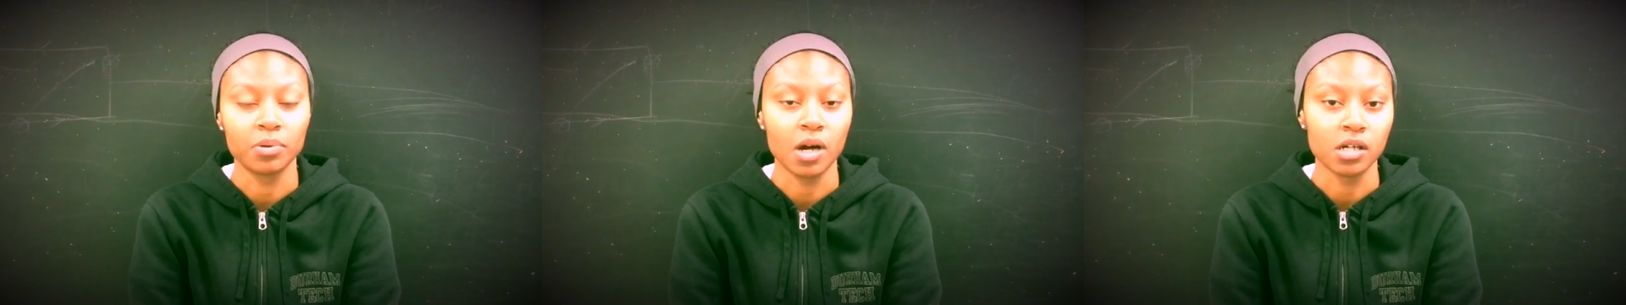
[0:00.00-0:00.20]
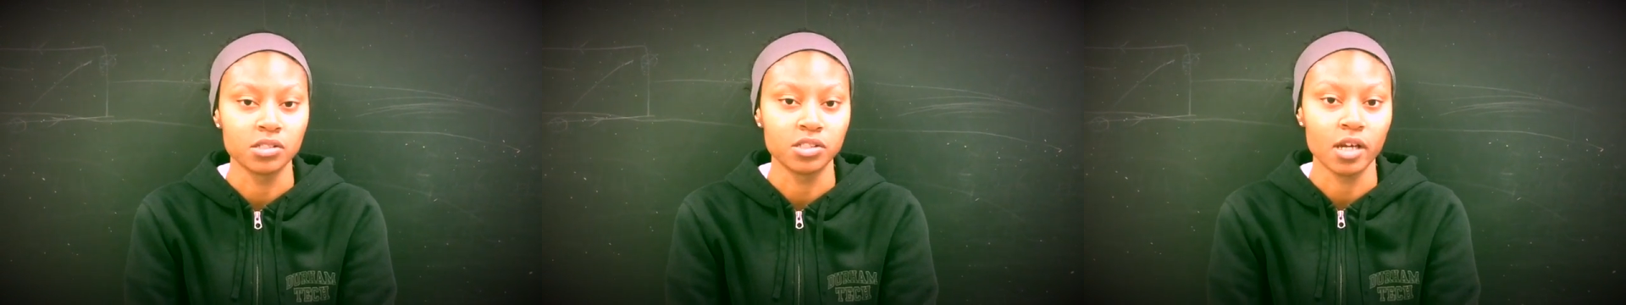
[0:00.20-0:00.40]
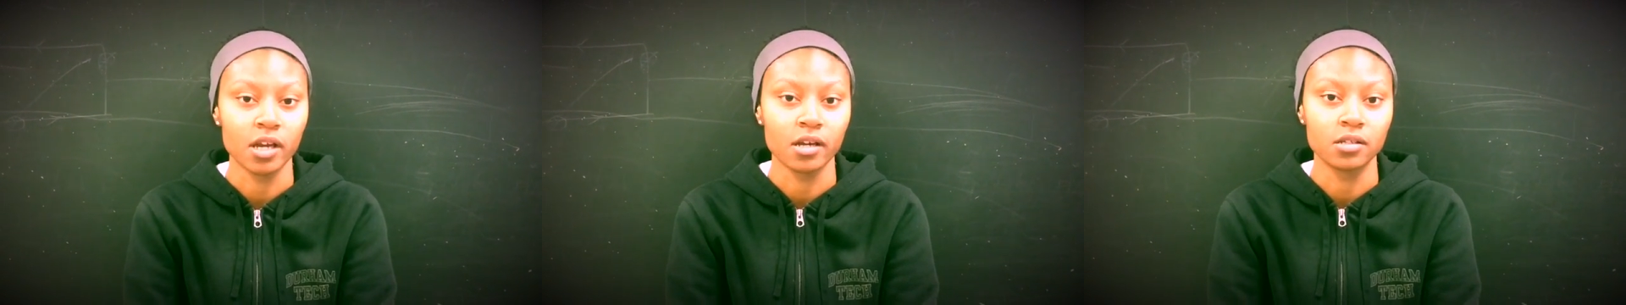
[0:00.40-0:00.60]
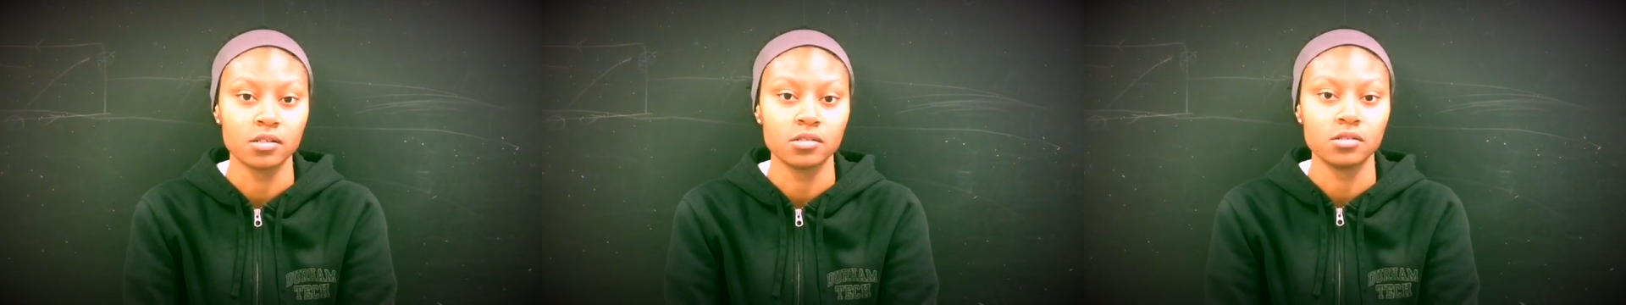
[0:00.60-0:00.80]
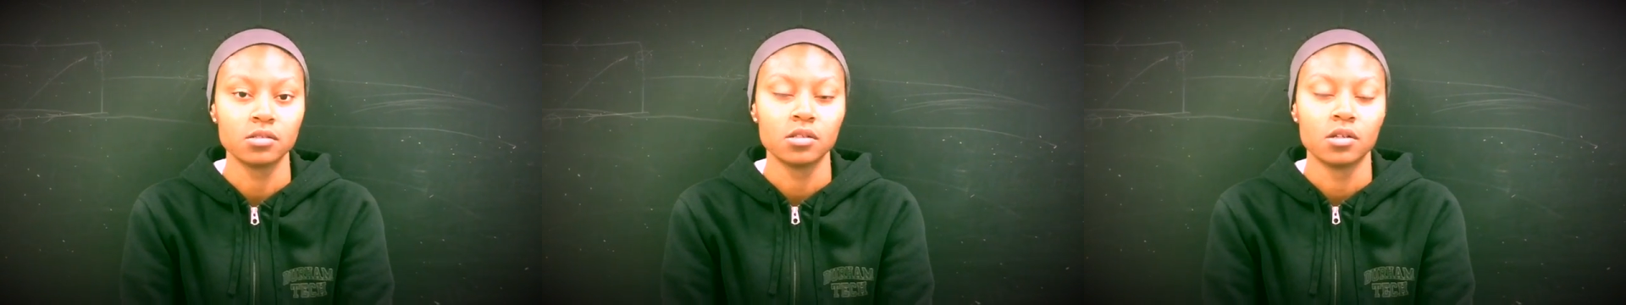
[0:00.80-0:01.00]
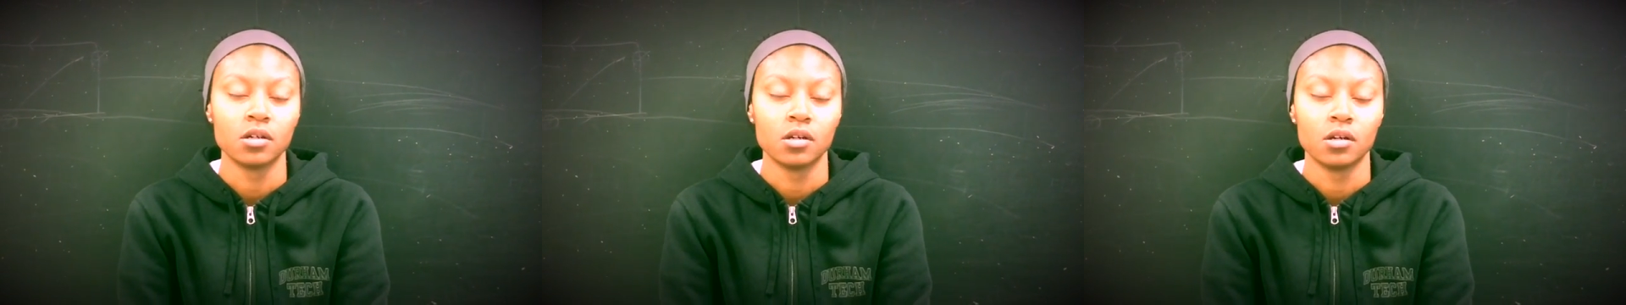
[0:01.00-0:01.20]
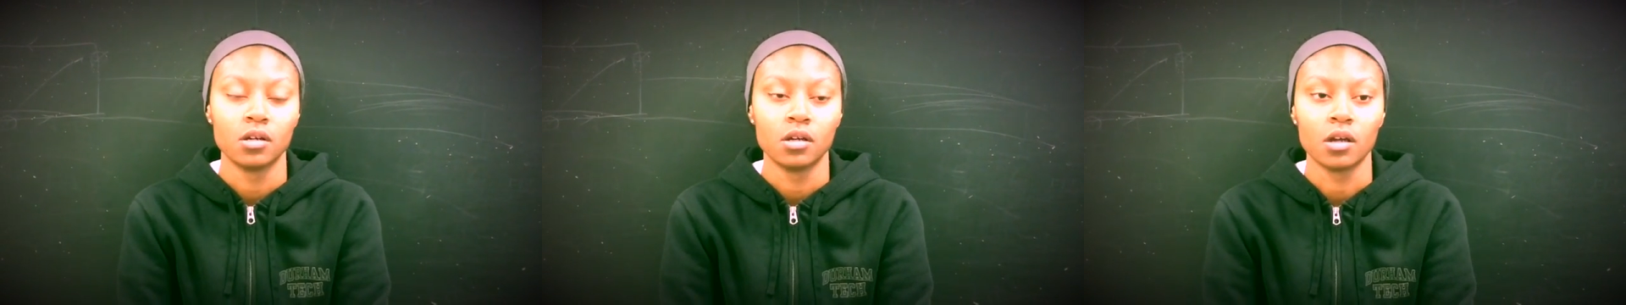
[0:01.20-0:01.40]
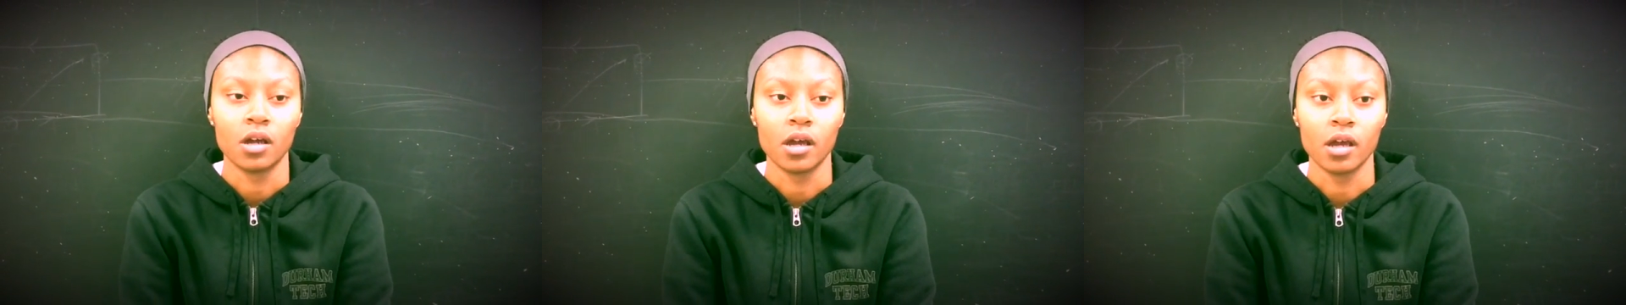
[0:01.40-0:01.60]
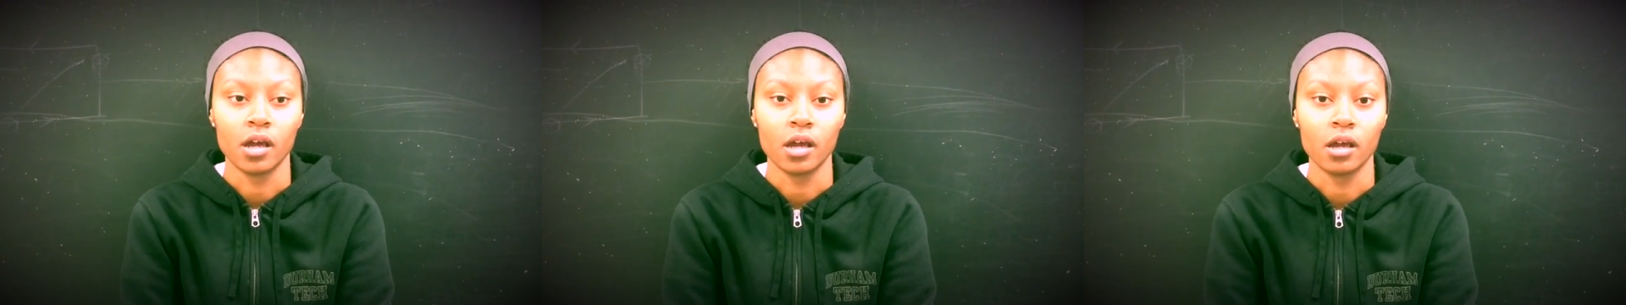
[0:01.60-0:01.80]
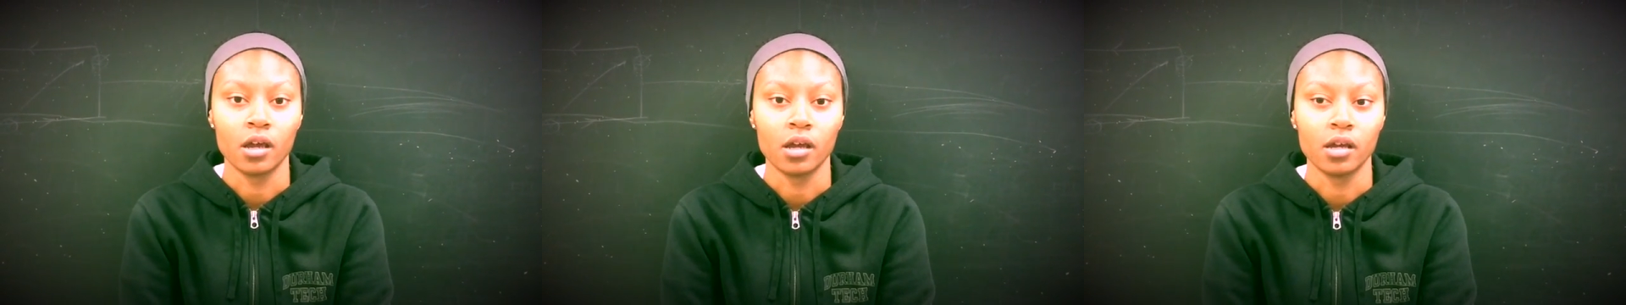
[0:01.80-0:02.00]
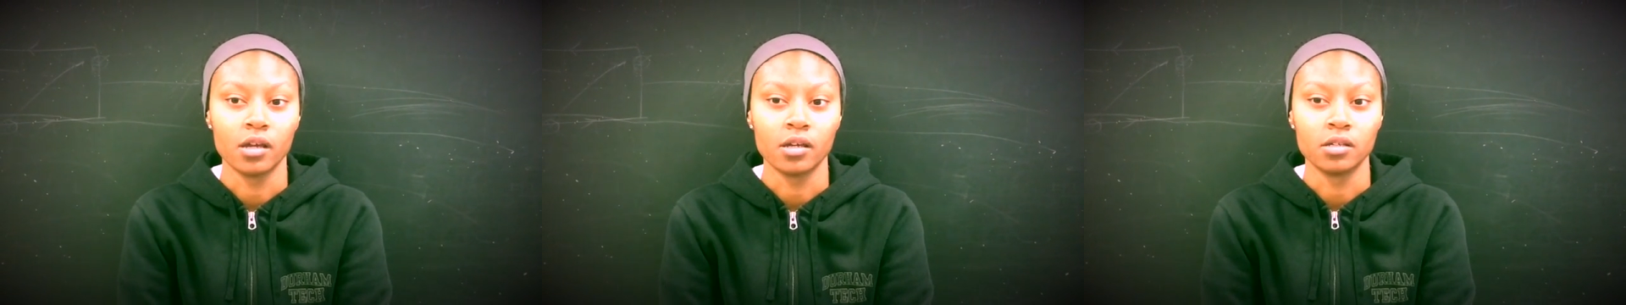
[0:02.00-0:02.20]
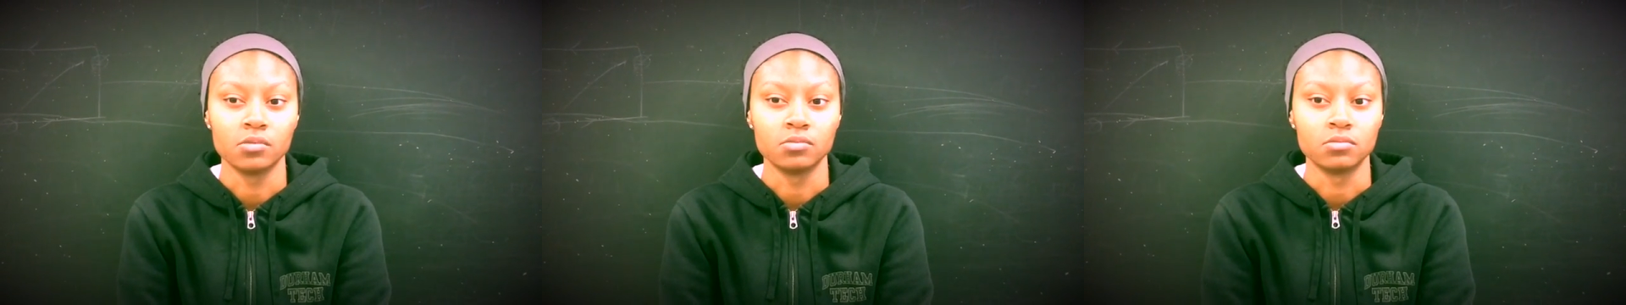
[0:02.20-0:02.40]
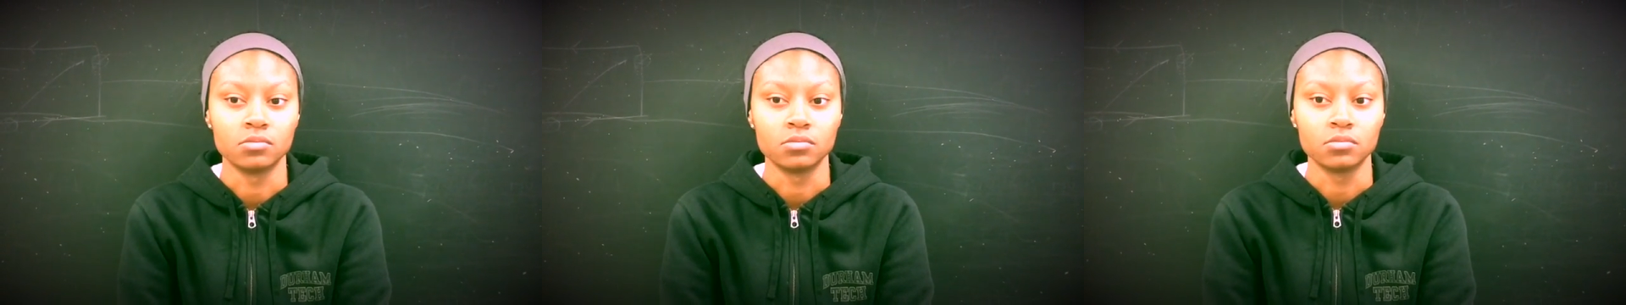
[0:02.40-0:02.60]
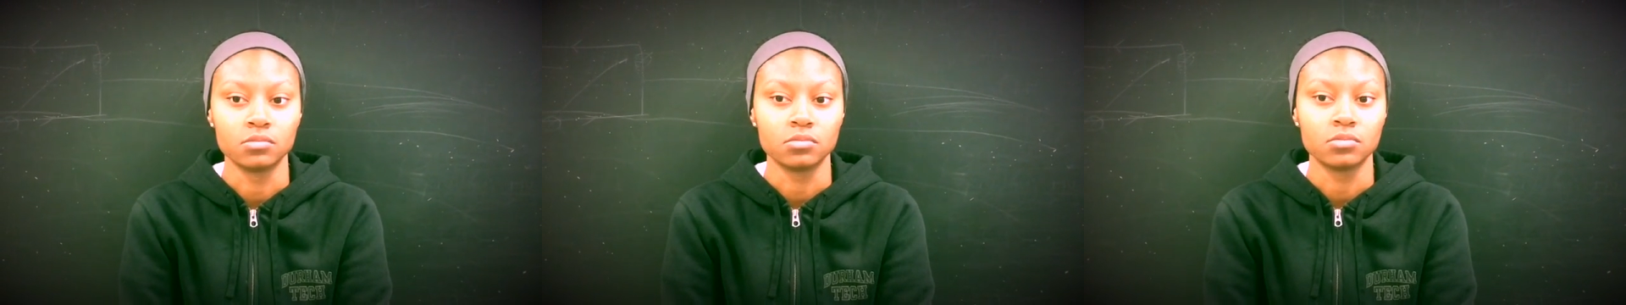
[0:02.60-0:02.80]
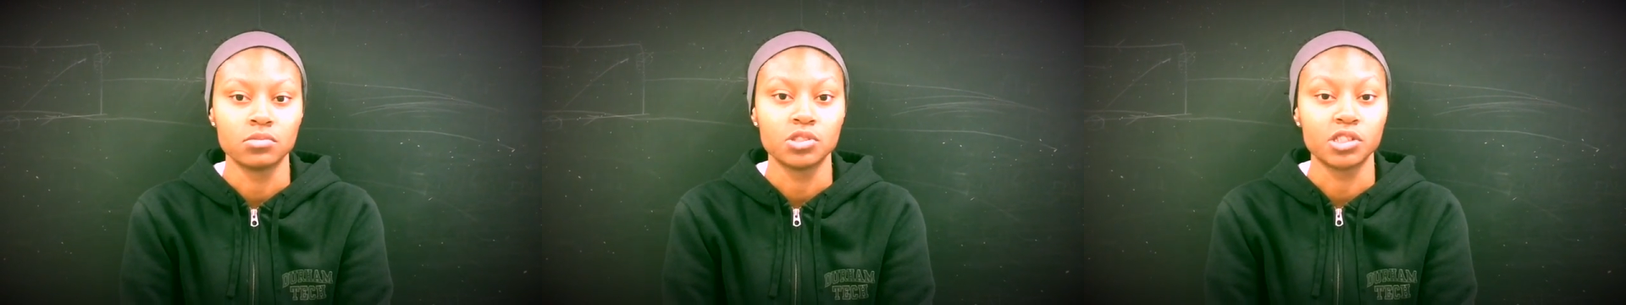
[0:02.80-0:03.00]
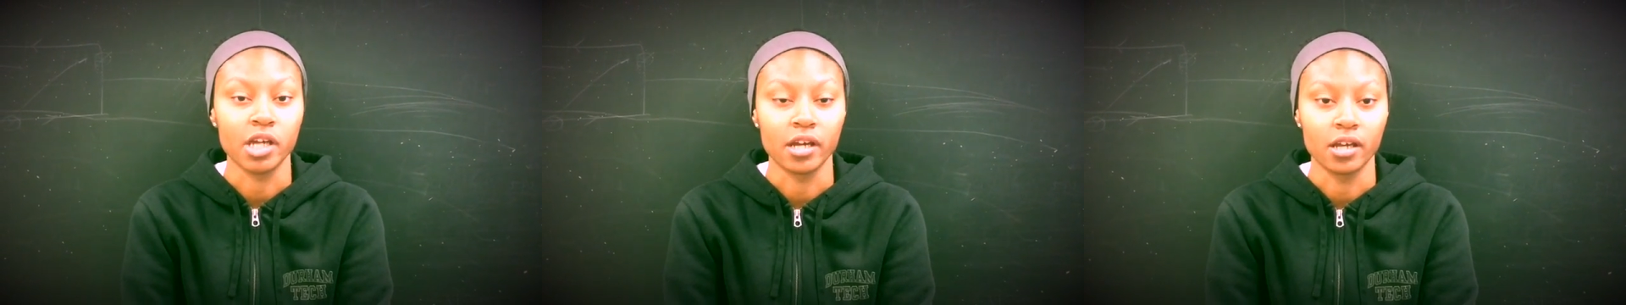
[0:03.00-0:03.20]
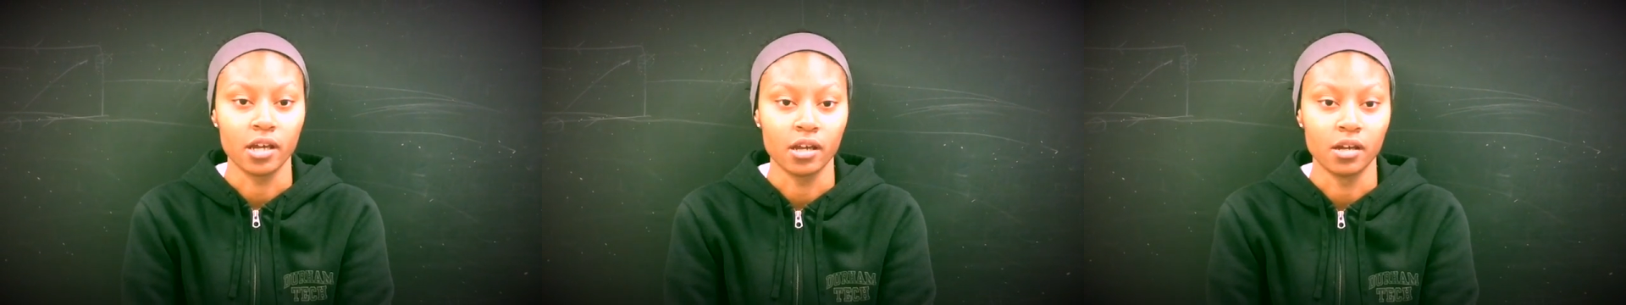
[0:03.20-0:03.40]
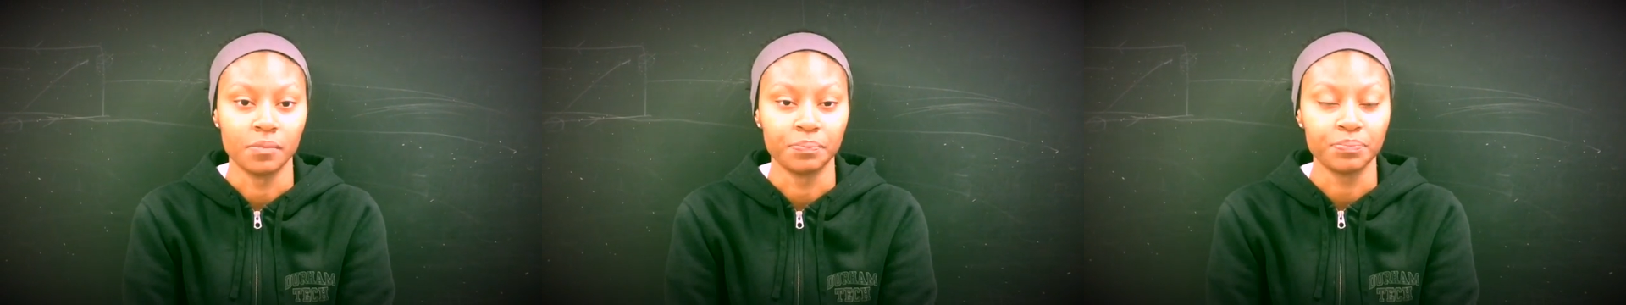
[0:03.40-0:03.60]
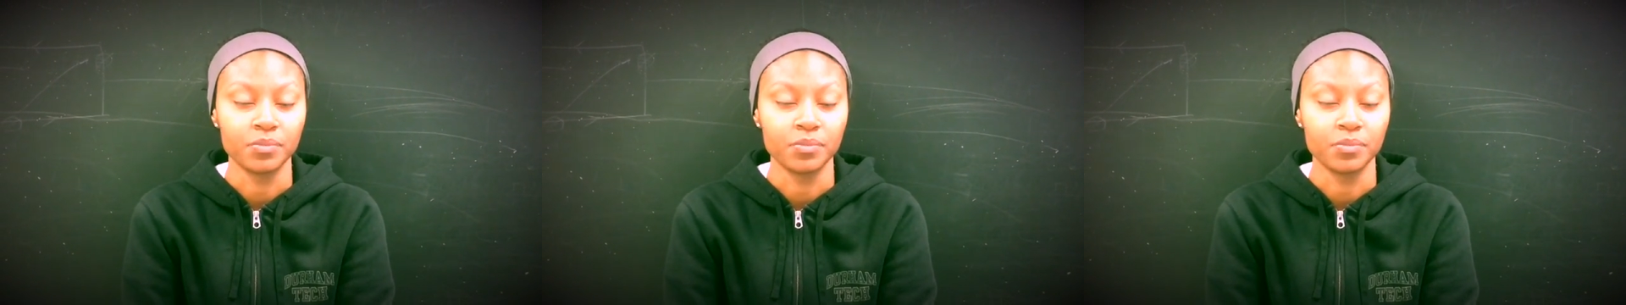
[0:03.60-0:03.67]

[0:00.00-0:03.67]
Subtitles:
project and check in.